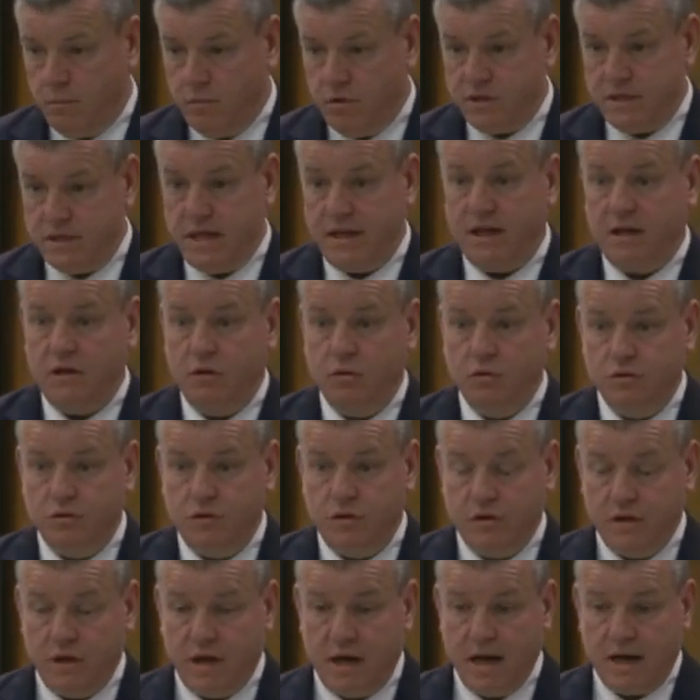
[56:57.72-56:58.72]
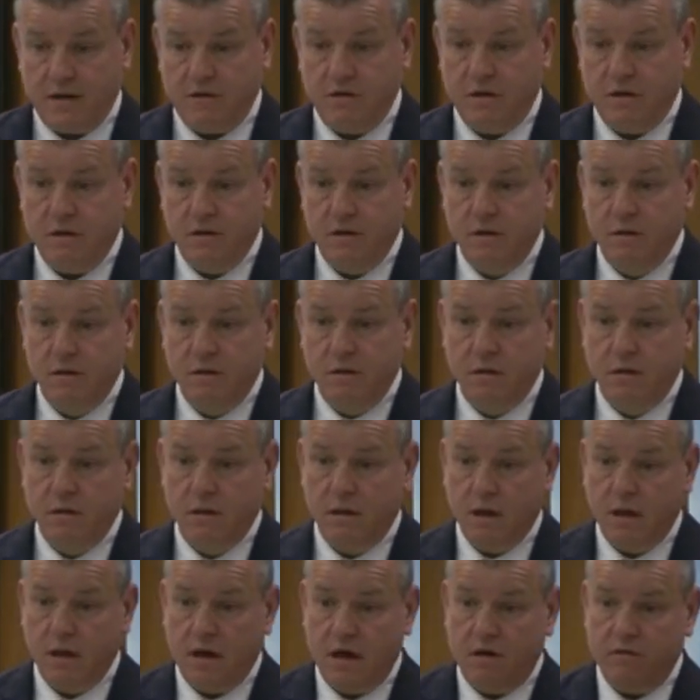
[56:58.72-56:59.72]
presenting those to the electorate,
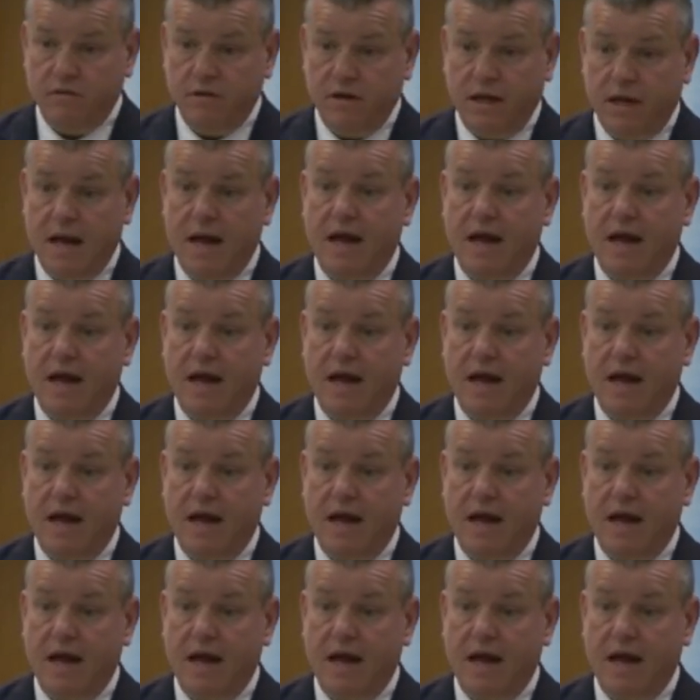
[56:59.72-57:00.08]
and having the